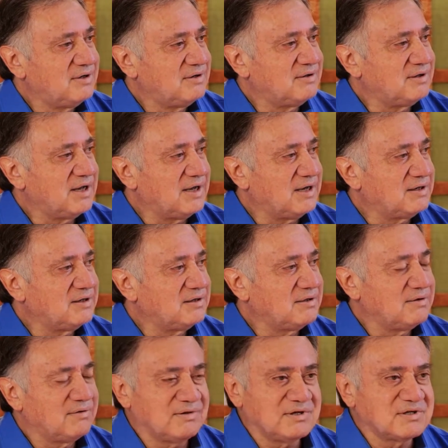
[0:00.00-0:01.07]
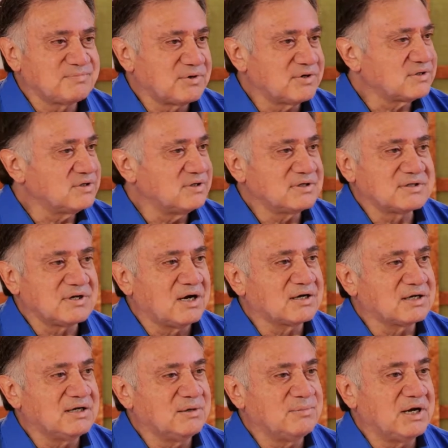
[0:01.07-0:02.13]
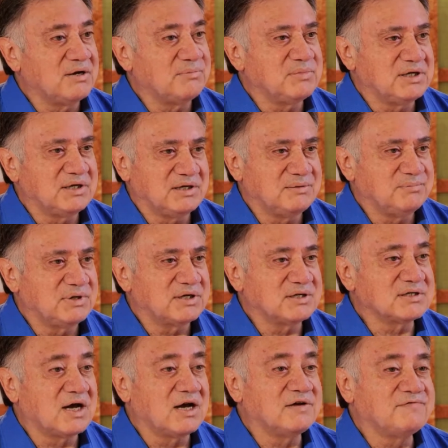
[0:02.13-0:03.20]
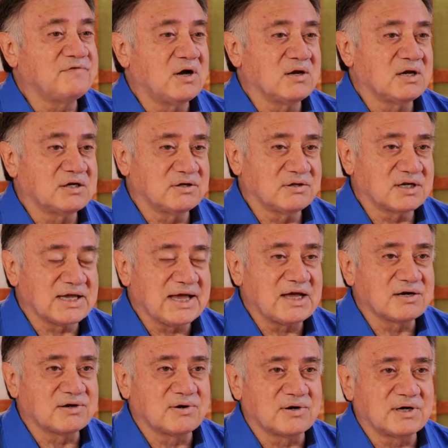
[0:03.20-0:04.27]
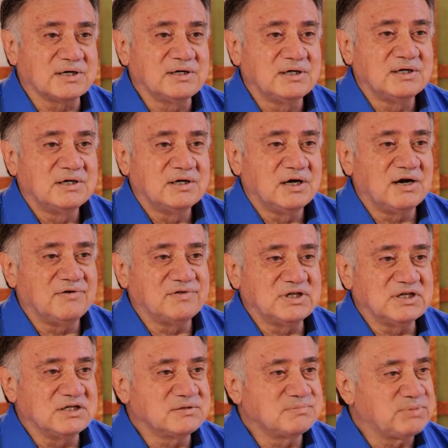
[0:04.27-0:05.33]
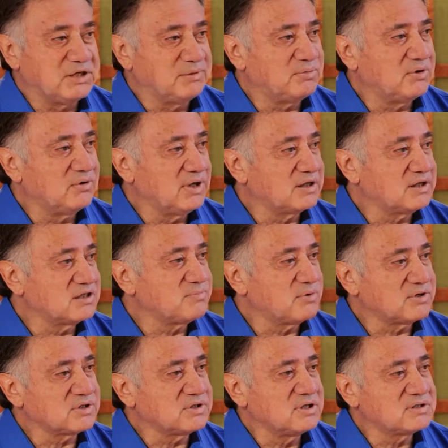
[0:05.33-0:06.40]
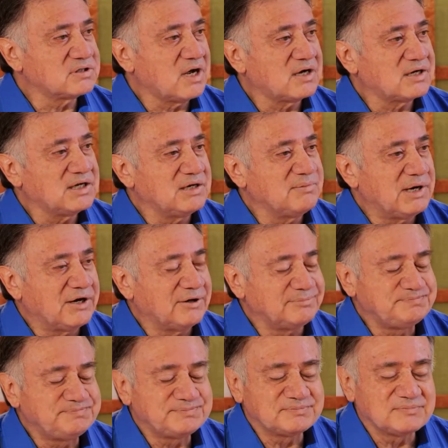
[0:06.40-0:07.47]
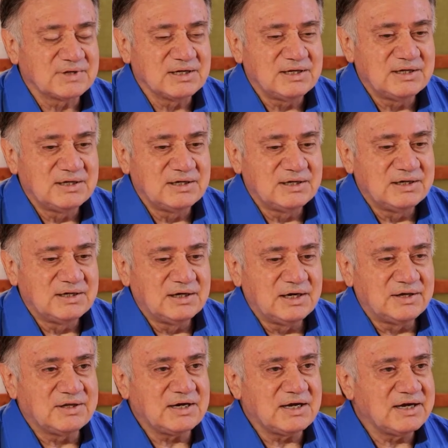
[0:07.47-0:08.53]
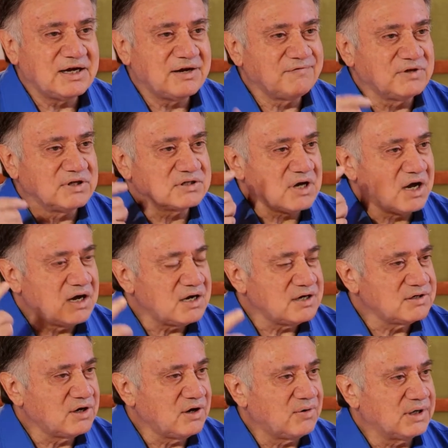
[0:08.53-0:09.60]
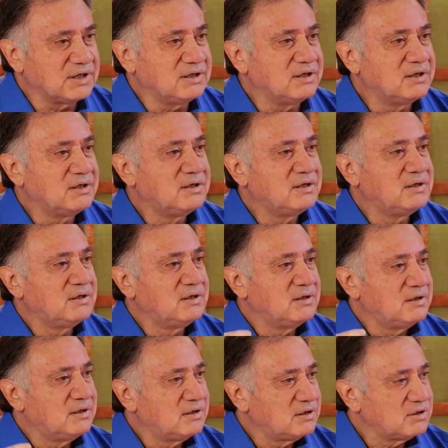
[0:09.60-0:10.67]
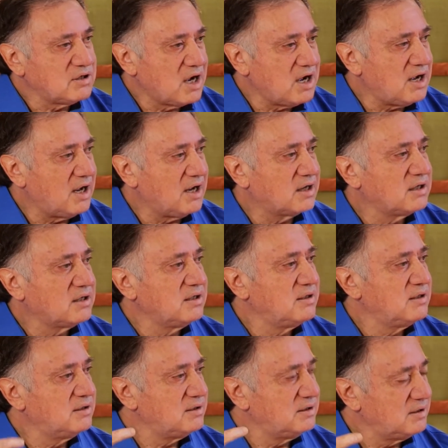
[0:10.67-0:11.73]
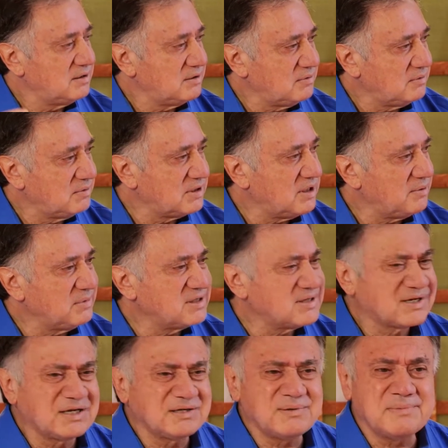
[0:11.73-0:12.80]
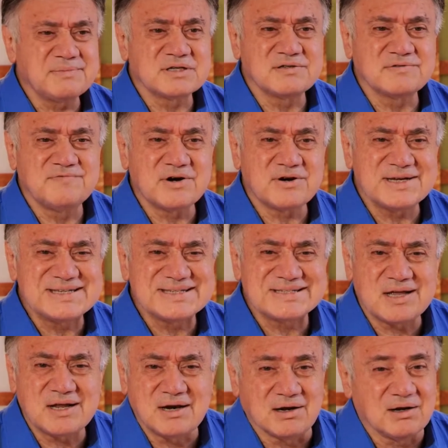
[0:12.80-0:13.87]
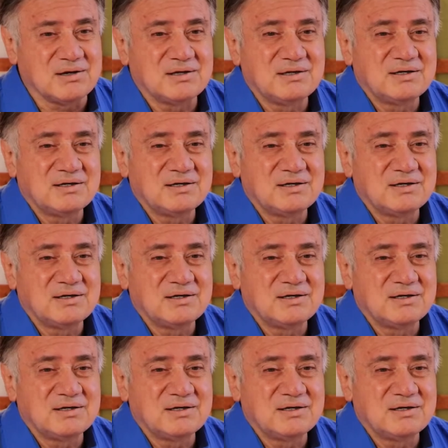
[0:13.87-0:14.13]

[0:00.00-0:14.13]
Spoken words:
that this person is talking about me because I fall under the category of these people that this person is talking about. And then I have this ongoing talk within me. Sometimes it's very subtle,